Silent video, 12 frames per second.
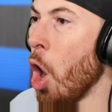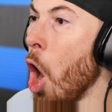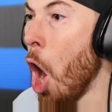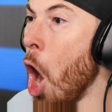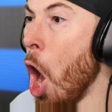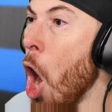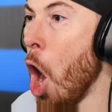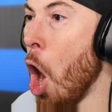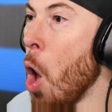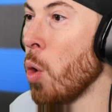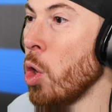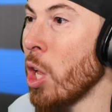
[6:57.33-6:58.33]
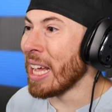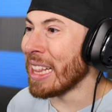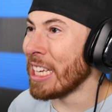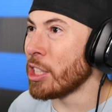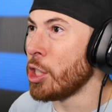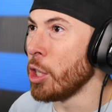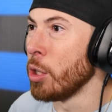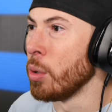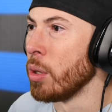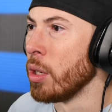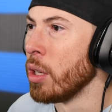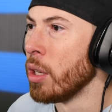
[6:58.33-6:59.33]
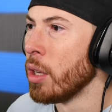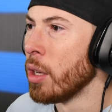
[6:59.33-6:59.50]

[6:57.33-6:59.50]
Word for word: Oh, look at this dude.